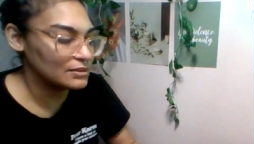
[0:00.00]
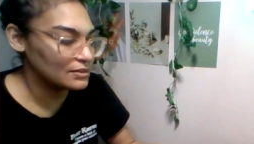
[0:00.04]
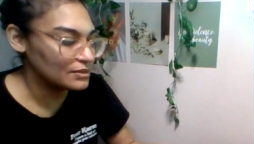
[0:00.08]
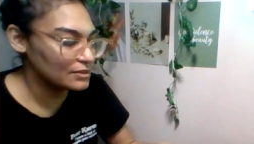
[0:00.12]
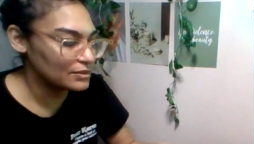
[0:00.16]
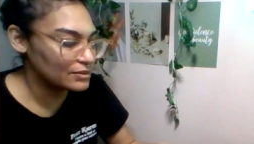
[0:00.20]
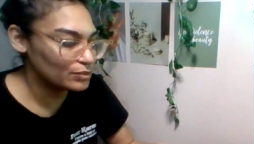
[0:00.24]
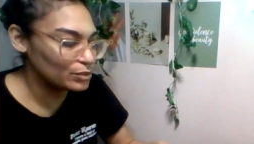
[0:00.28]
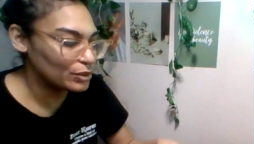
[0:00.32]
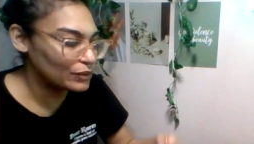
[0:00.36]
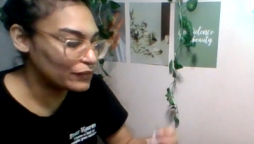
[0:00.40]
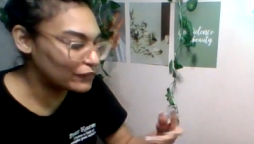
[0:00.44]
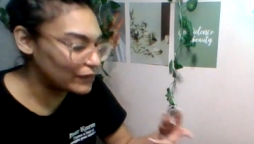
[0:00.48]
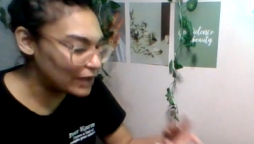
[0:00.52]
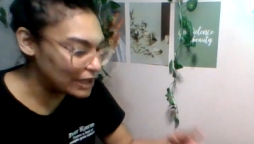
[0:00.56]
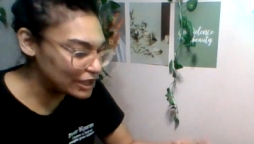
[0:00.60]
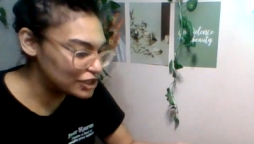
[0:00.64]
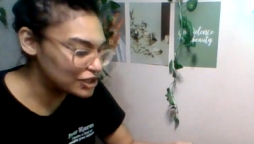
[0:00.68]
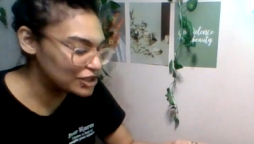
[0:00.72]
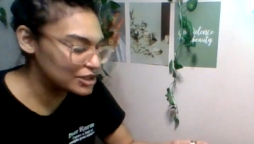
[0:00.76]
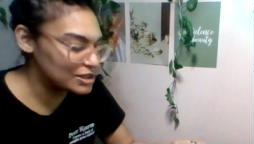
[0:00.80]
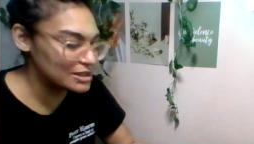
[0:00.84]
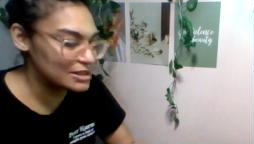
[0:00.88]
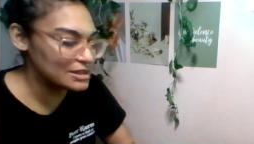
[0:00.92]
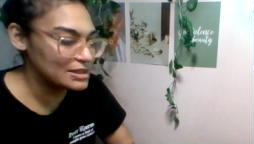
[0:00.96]

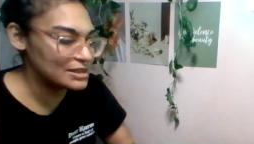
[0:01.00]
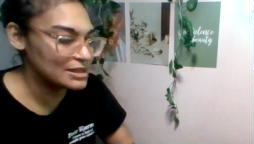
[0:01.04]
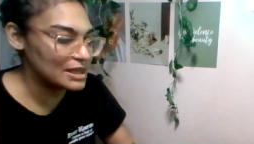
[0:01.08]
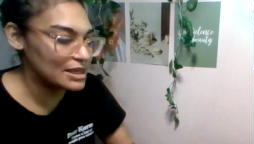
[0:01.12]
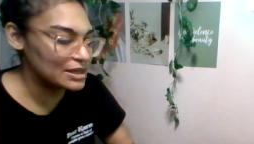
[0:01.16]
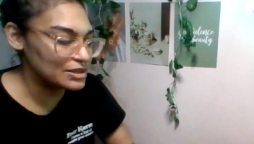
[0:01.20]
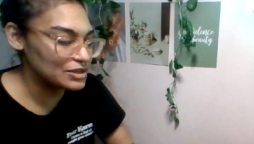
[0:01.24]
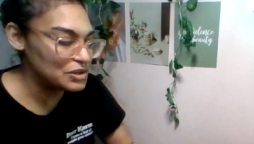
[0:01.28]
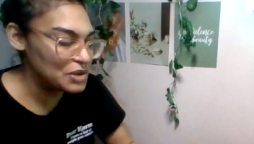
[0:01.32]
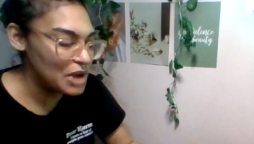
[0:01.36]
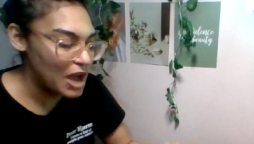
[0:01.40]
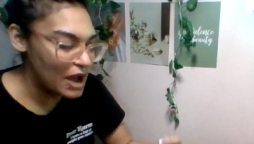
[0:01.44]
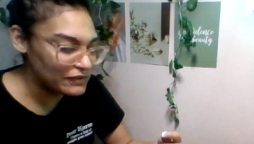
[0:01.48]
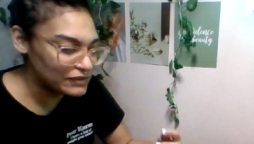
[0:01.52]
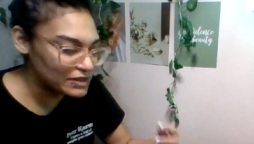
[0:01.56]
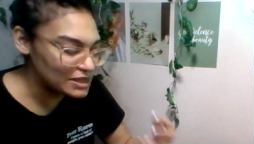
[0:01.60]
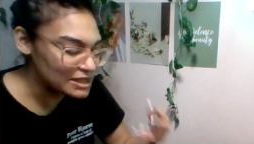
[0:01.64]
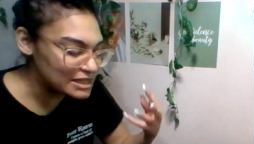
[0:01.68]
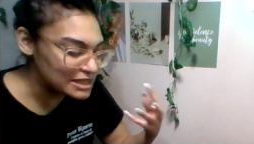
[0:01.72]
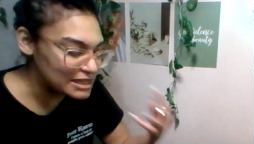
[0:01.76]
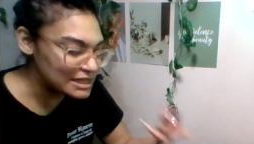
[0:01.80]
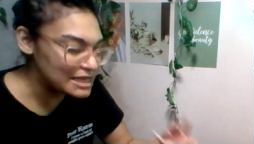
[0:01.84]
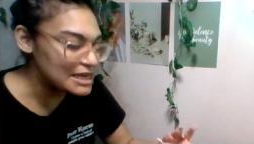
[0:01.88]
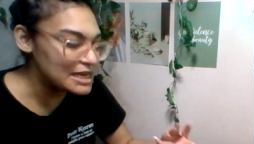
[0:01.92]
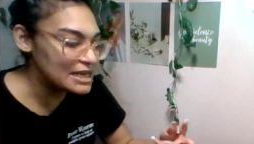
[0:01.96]
reflections, and you have to
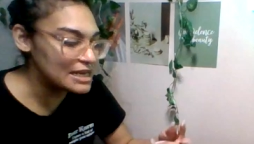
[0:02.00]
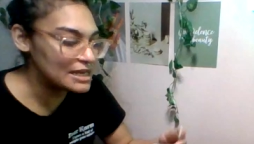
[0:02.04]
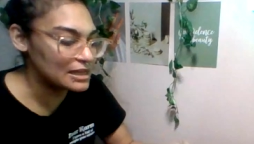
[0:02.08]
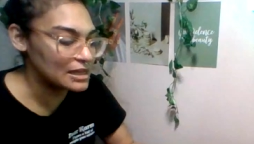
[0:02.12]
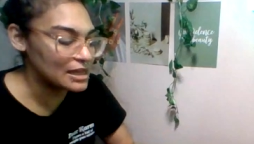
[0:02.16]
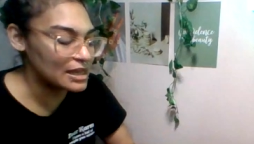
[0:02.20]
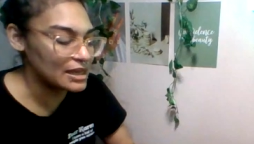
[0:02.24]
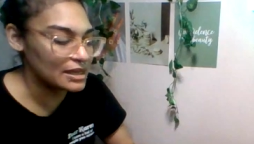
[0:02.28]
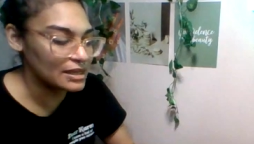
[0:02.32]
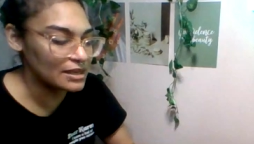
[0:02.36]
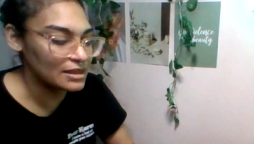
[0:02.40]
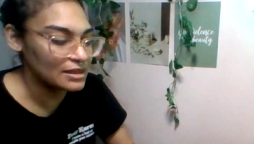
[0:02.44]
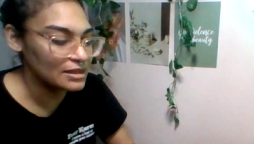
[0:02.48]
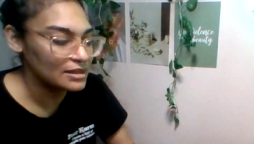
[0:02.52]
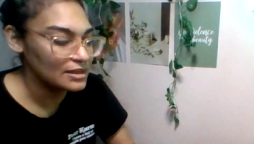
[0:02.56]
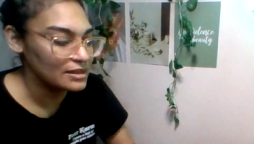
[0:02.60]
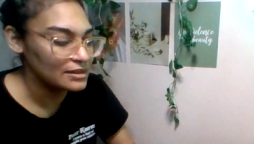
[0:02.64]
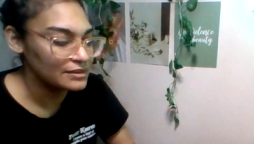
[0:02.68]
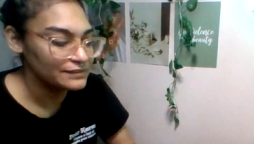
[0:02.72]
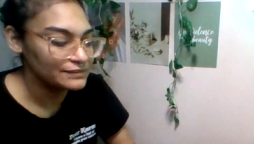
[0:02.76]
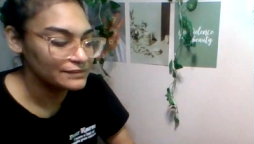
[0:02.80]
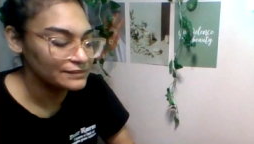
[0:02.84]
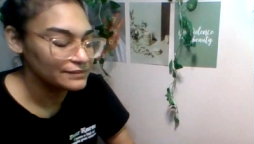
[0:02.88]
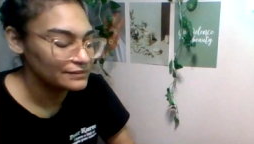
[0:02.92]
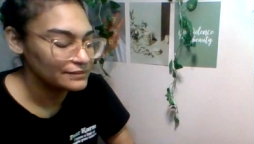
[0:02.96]
see, like,
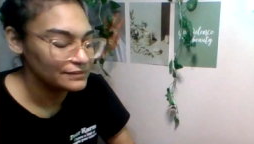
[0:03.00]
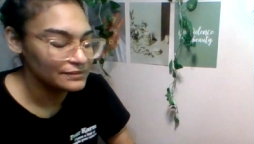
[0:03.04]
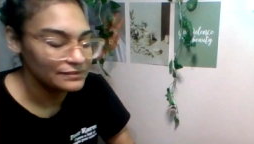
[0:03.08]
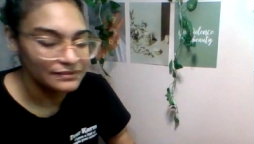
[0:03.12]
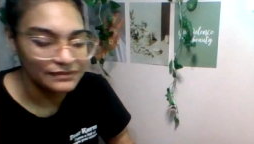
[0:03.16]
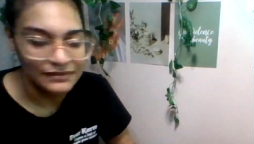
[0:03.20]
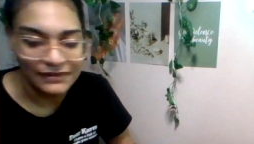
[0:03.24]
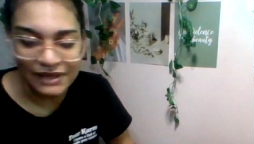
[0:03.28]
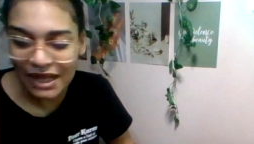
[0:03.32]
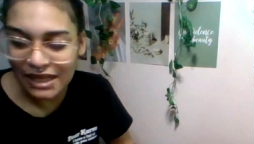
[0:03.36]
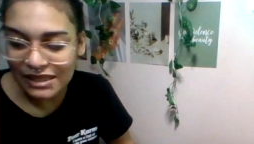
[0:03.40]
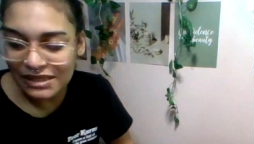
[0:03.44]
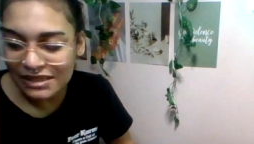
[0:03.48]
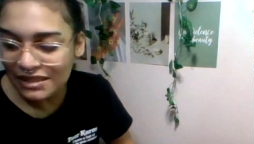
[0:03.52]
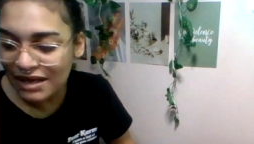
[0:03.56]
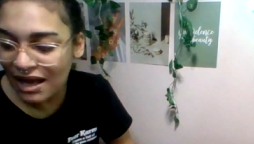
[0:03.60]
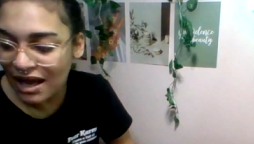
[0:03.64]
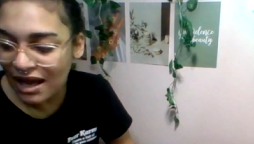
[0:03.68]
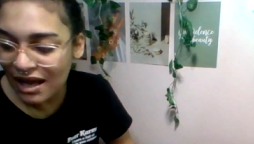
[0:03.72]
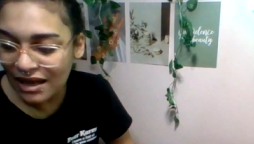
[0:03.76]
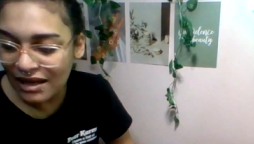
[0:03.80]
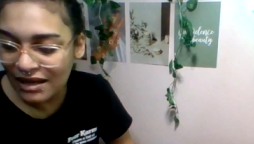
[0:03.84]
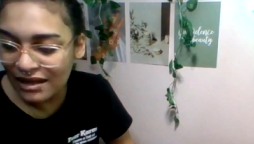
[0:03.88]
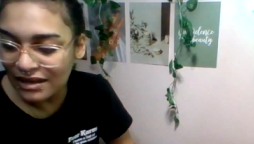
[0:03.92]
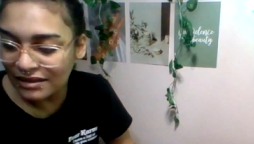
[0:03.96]
that's
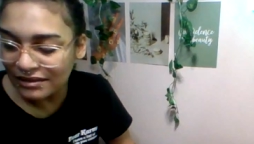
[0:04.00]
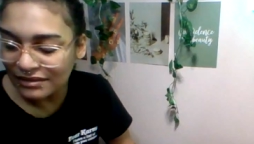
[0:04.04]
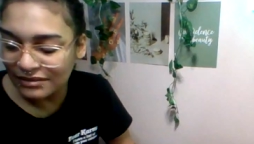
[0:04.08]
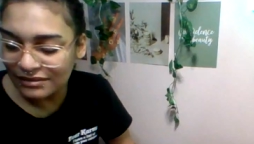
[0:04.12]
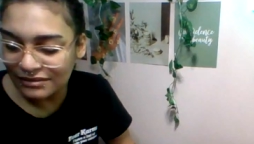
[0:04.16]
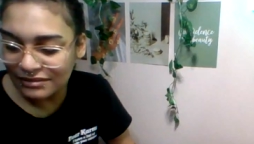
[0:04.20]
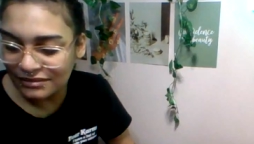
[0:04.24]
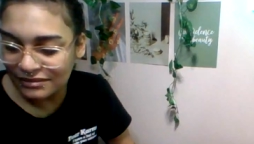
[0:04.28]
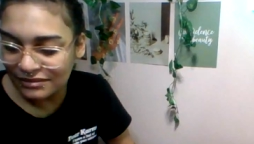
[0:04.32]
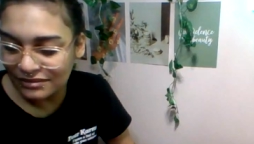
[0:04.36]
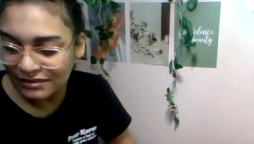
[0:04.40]
not...